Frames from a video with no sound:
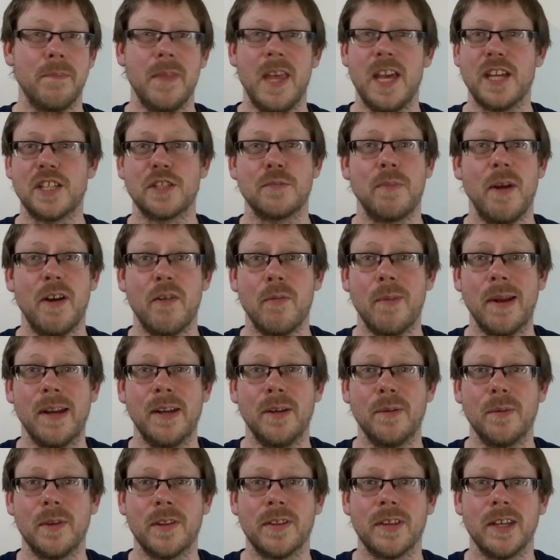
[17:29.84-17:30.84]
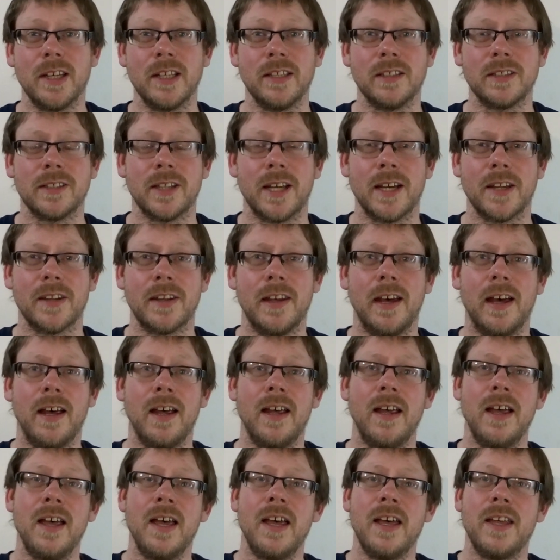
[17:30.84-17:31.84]
experimenting with things like that,
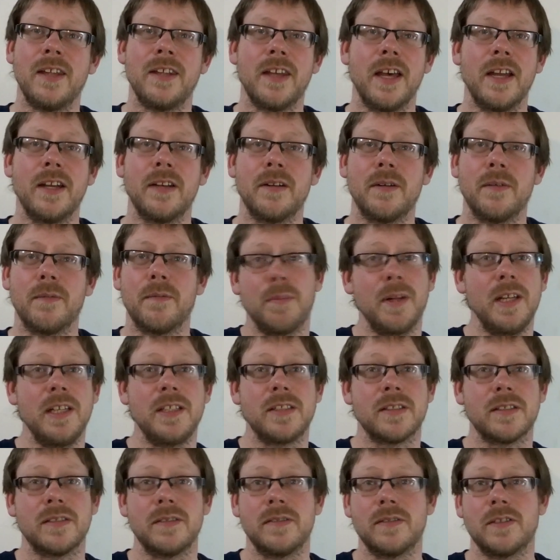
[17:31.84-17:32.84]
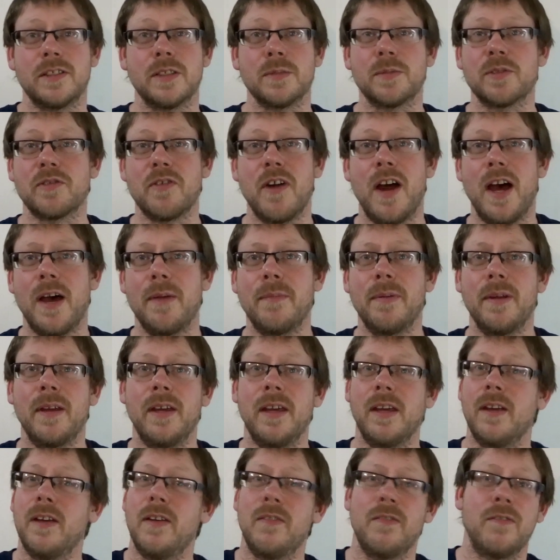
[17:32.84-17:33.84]
then please subscribe,
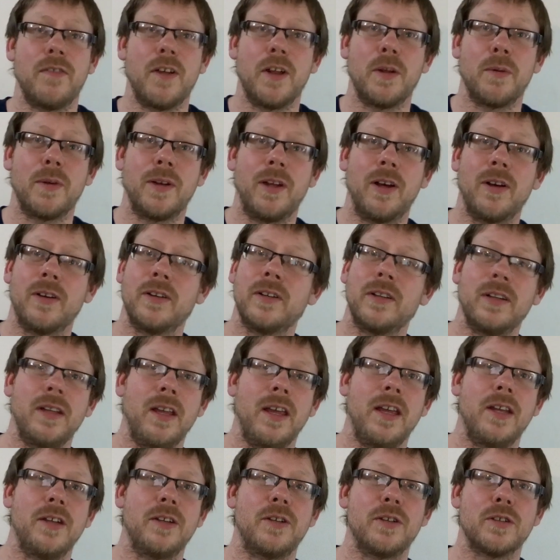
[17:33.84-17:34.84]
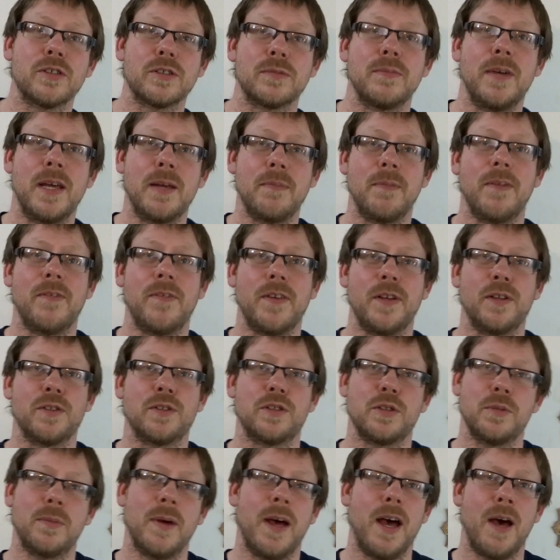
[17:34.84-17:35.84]
follow along. It does make me feel
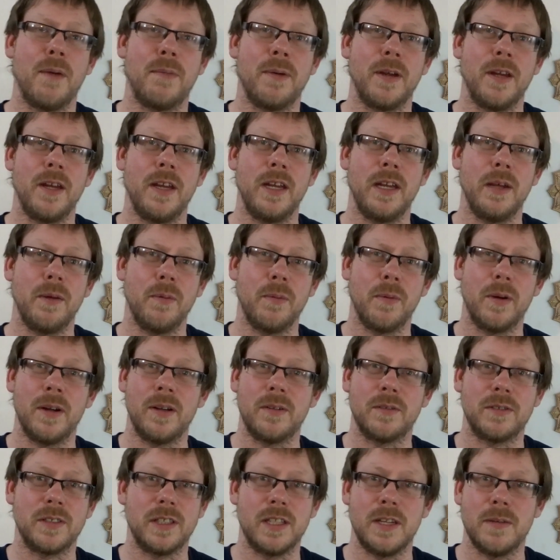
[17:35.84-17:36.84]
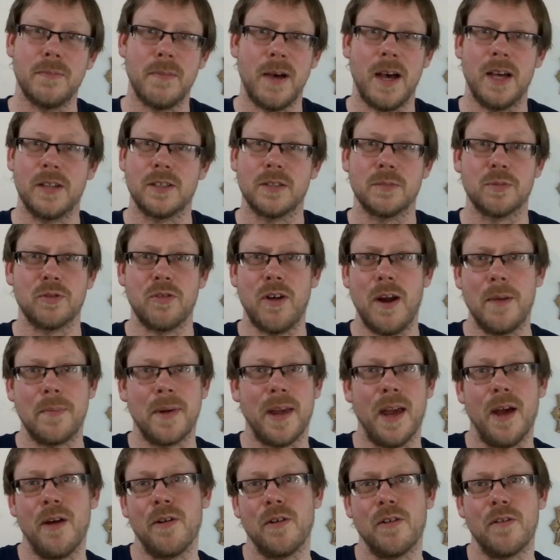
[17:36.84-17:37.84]
super happy seeing my subscriber
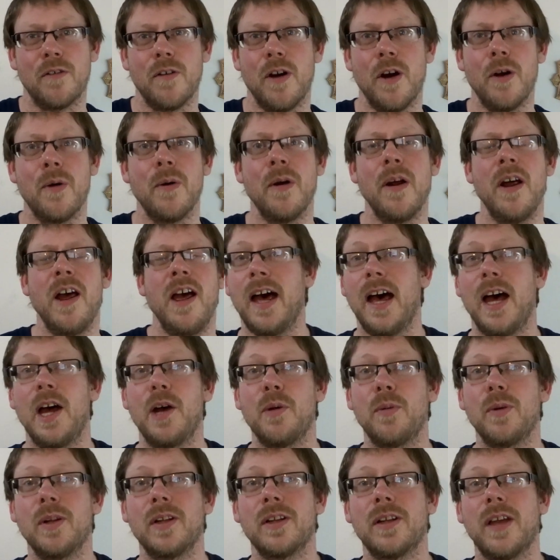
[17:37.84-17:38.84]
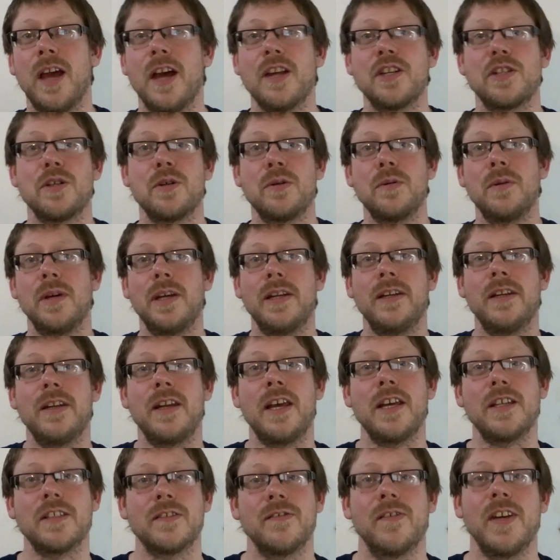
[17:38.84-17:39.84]
count grow. I will catch you in the
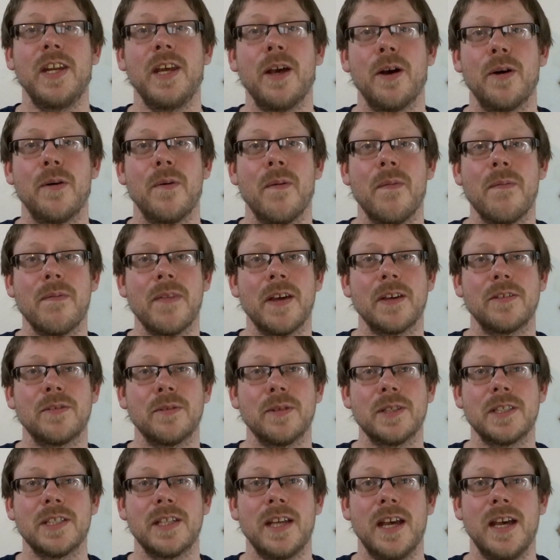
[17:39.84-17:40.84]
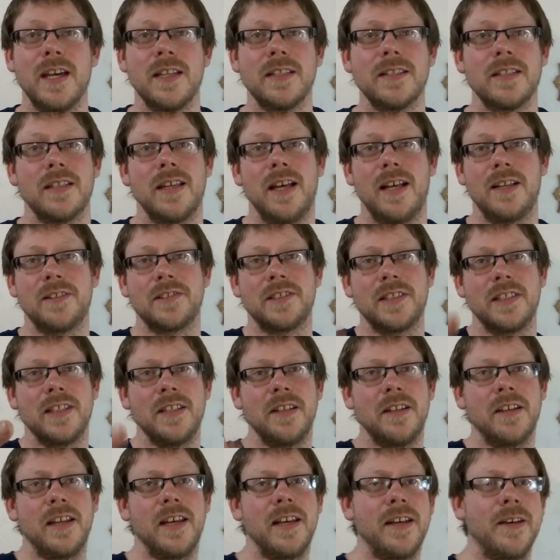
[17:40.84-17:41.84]
next video. Thanks for watching, guys. I'll see
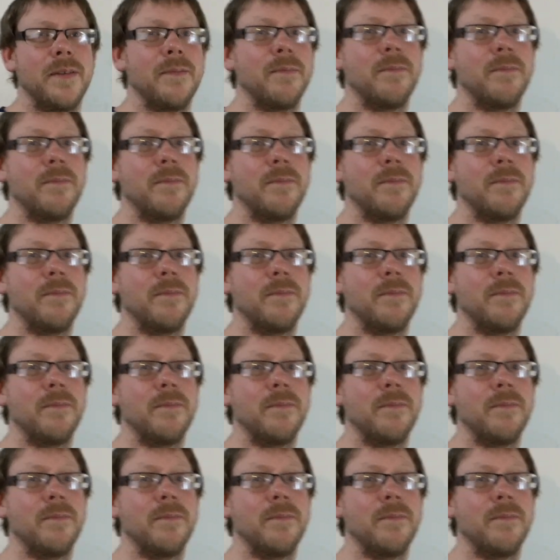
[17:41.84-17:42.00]
you later.